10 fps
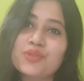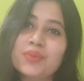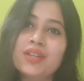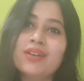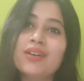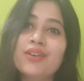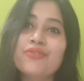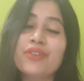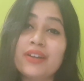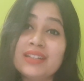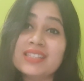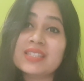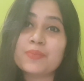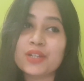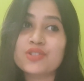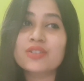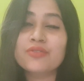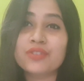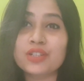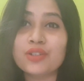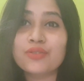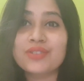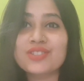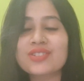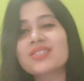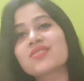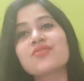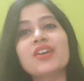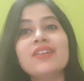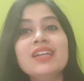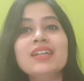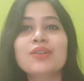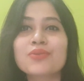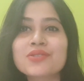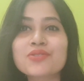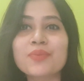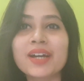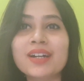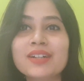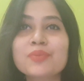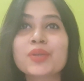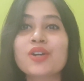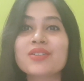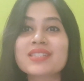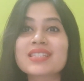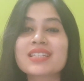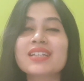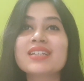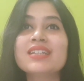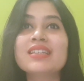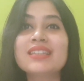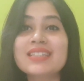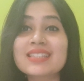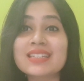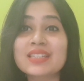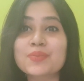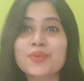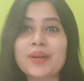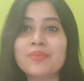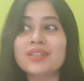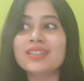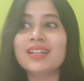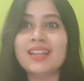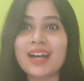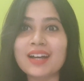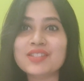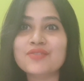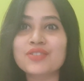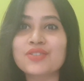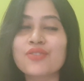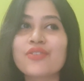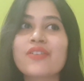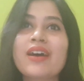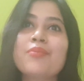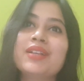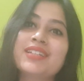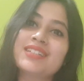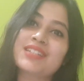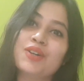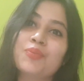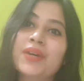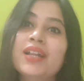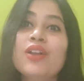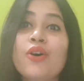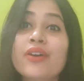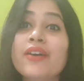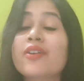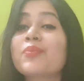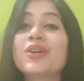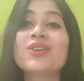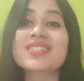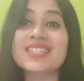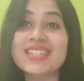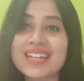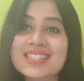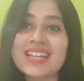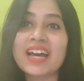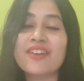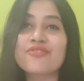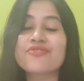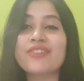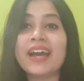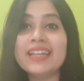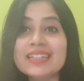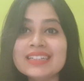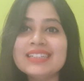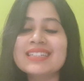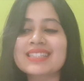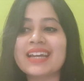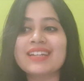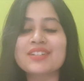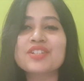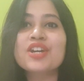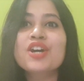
to be a very special video which is very close to my heart because this is probably the last video where I'm letting down my long hair because yes, I have finally decided